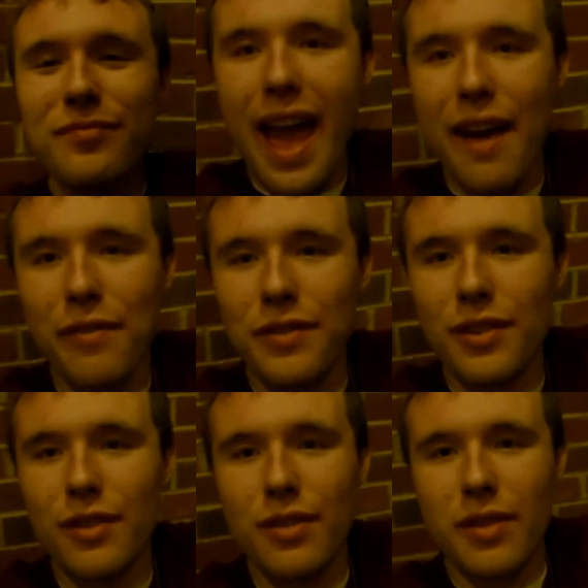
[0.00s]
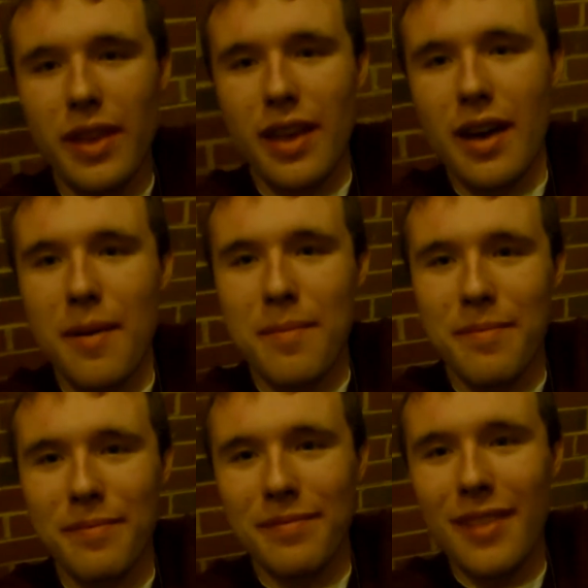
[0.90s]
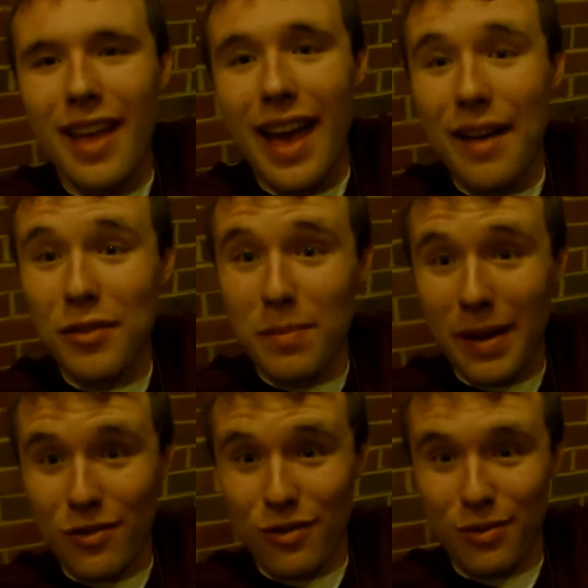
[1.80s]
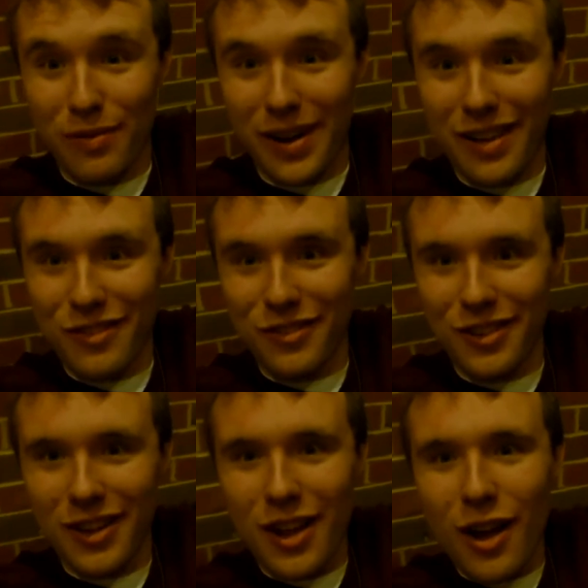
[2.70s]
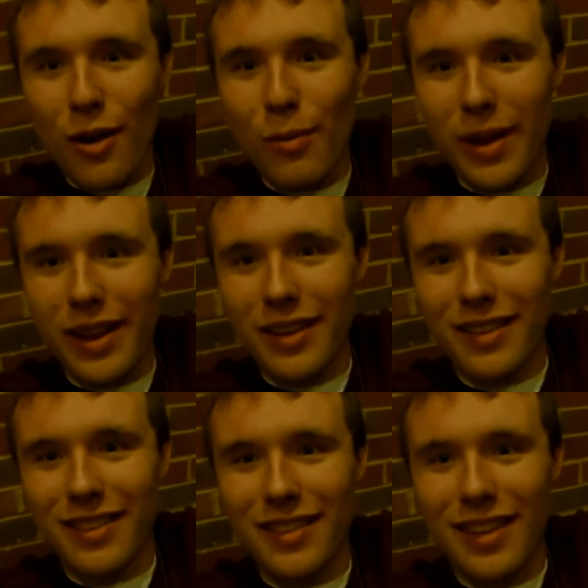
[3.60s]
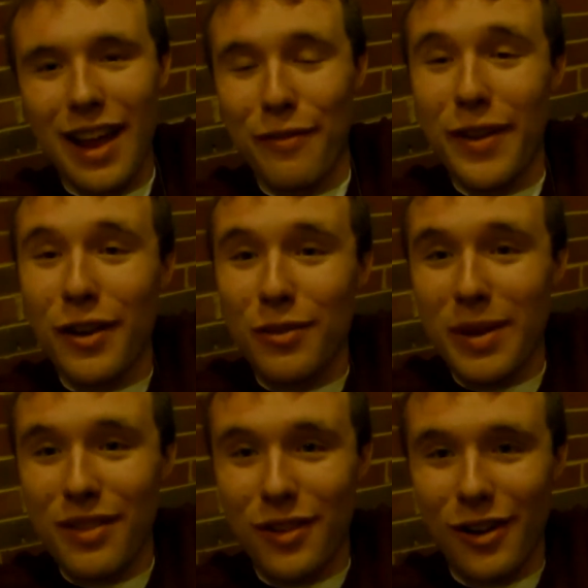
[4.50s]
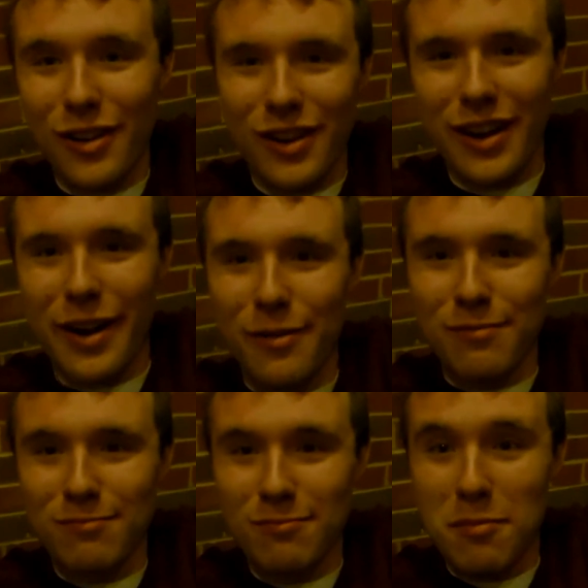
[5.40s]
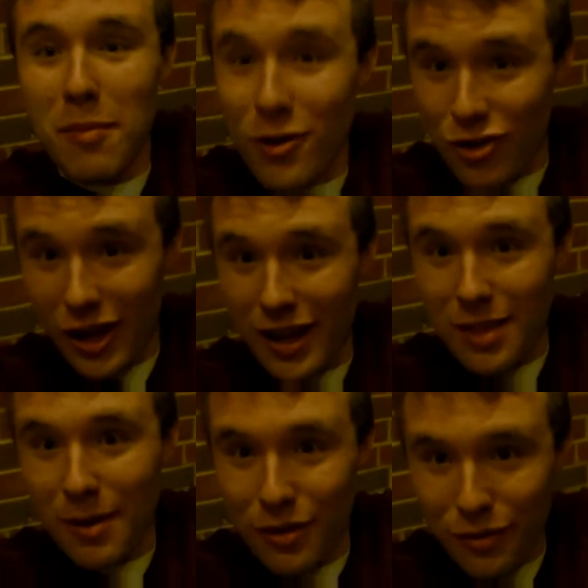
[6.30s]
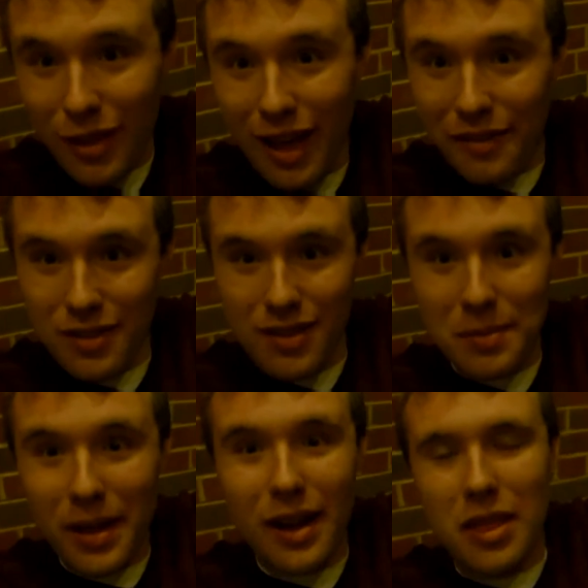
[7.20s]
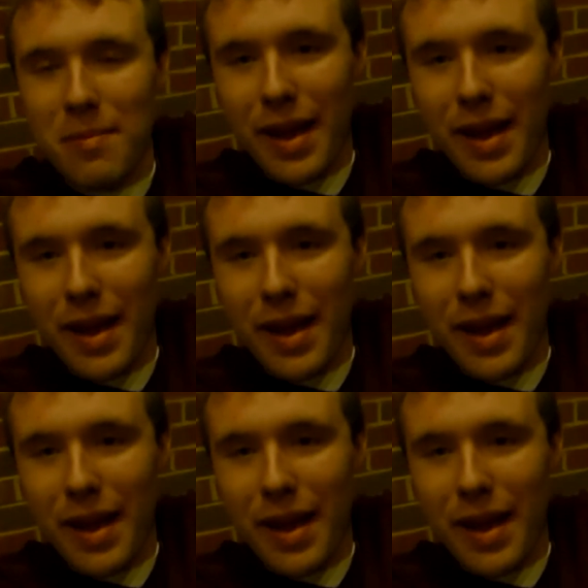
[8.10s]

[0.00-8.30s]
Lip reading: after the pictures were finished, I figured we'd start, you know, marching in the March for Life, because it seemed like